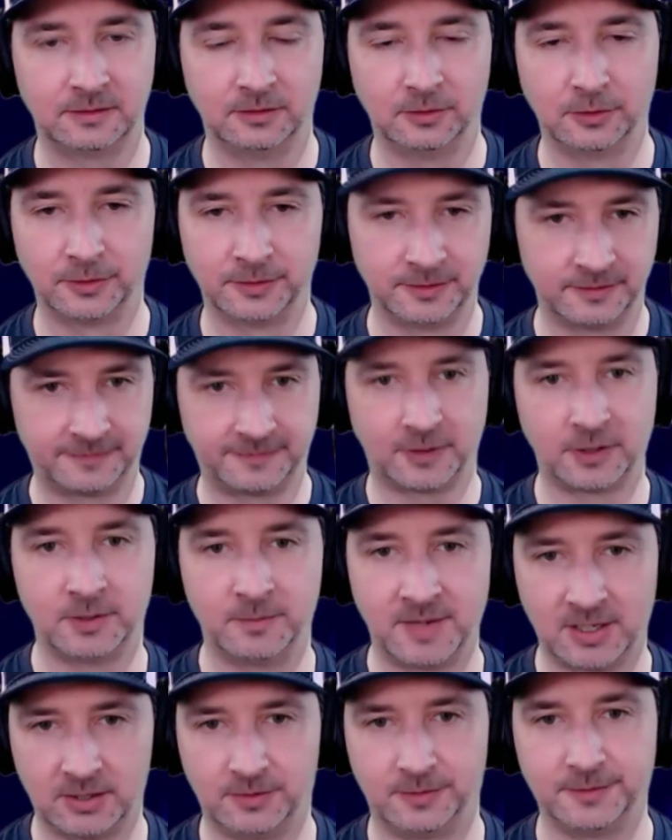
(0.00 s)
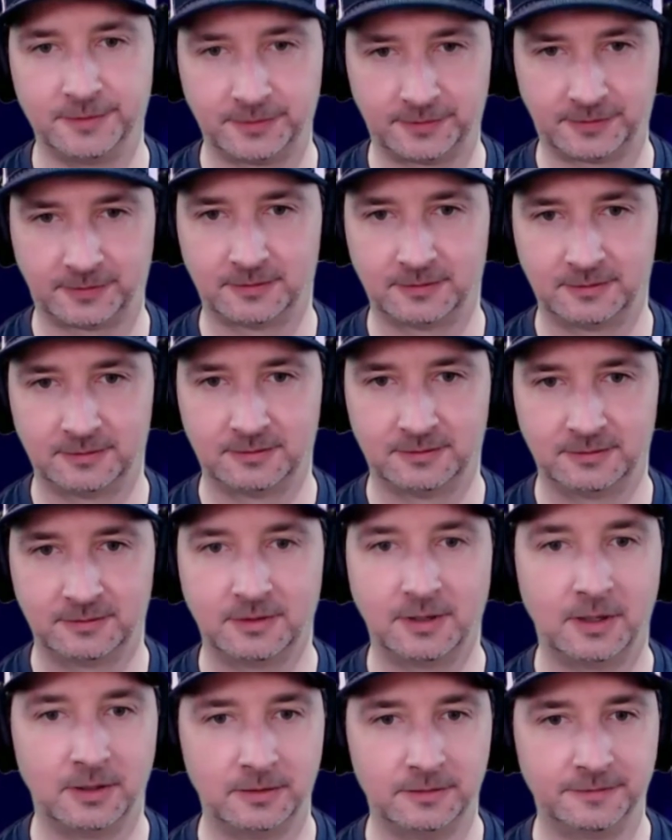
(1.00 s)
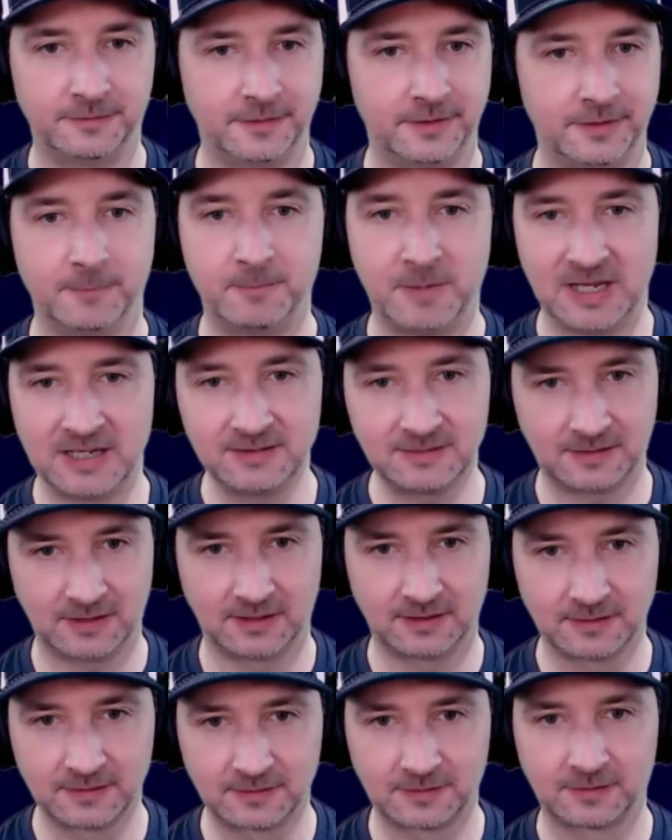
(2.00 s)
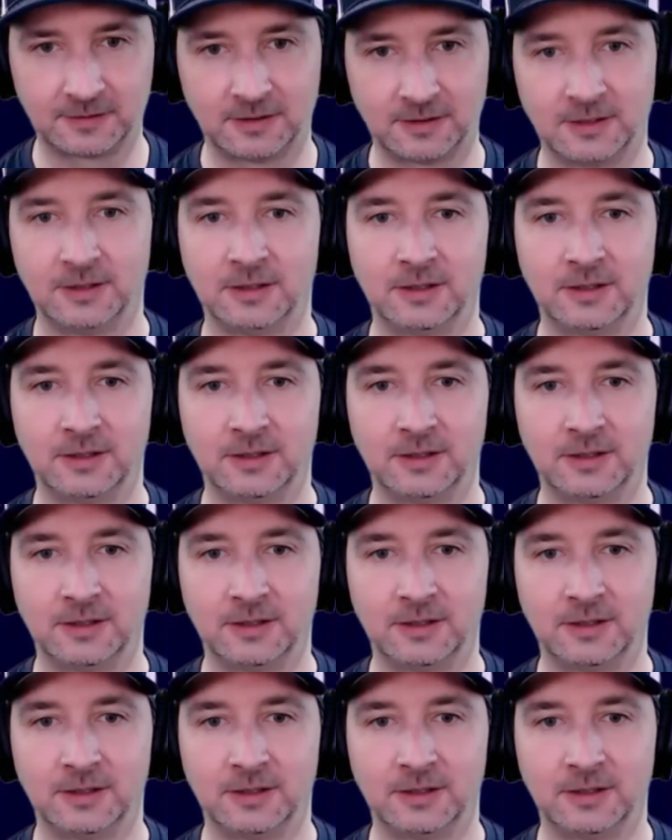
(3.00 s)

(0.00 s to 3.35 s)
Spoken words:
learn the fundamentals of the basics.